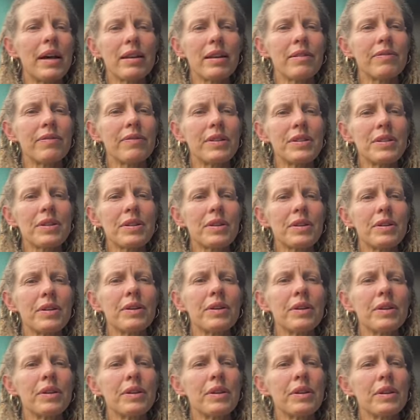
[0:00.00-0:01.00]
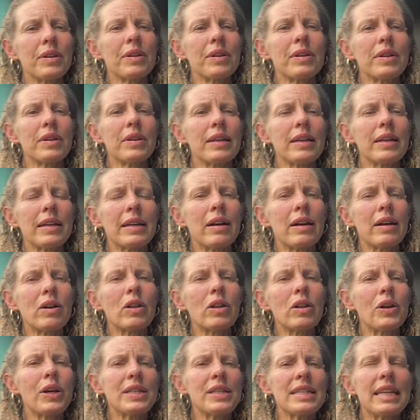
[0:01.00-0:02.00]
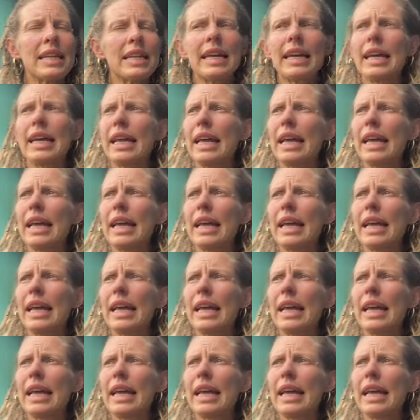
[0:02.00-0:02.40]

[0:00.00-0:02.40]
physical alkaloids in it.